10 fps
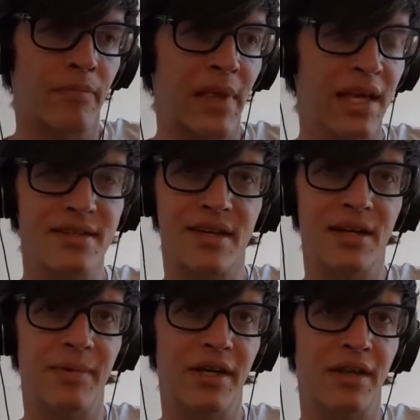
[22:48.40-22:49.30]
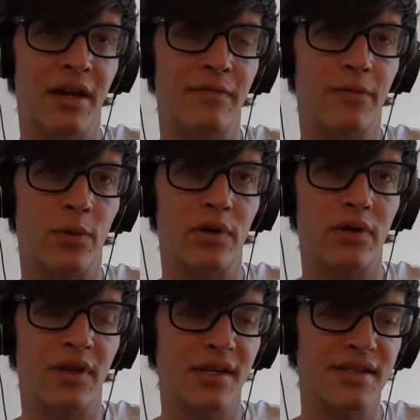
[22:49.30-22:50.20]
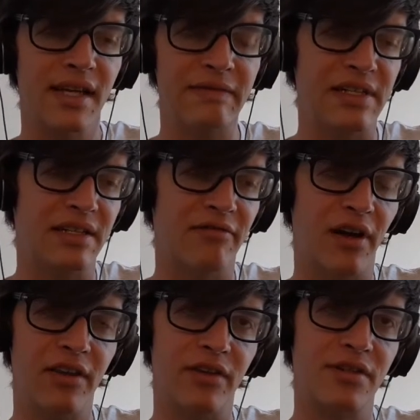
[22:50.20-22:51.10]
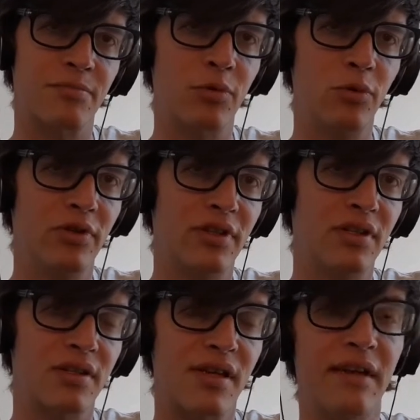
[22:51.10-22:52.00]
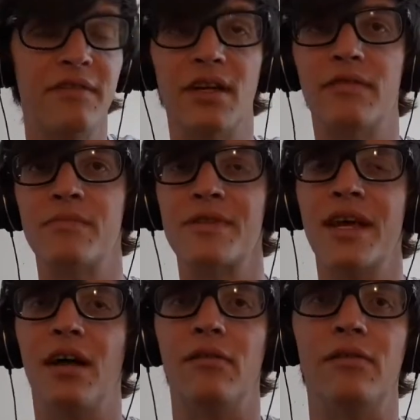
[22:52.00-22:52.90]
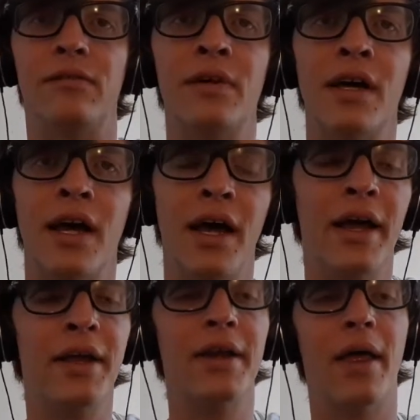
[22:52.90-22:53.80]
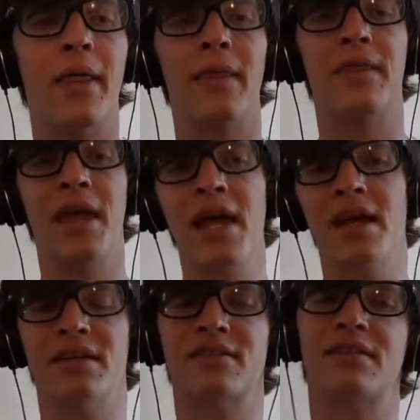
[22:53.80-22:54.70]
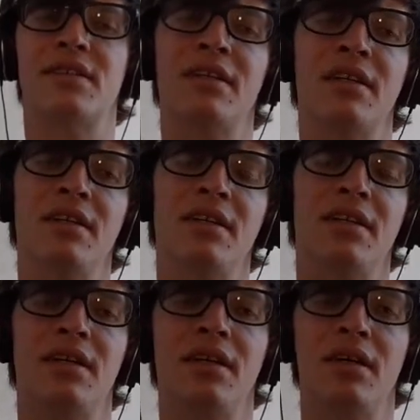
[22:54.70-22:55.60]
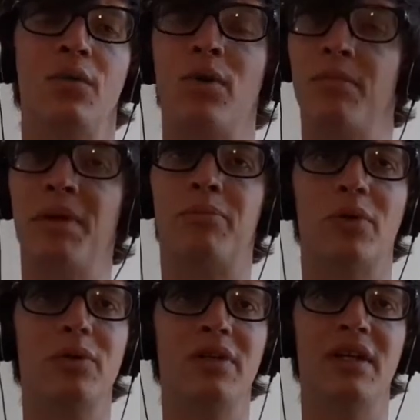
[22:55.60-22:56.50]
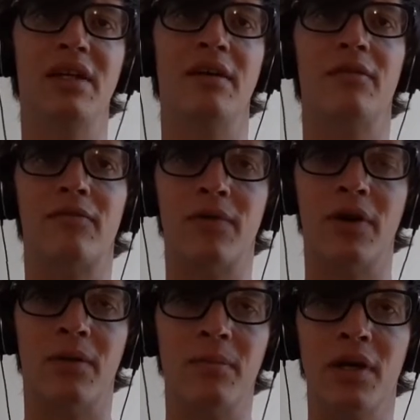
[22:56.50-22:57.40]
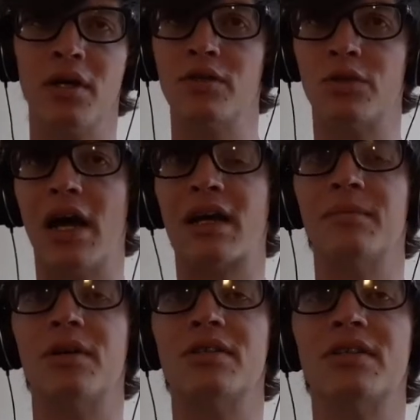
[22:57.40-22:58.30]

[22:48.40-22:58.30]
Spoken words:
he's gonna be in there for the safety of others more than the safety of himself. And that would be Broly from Dragon Ball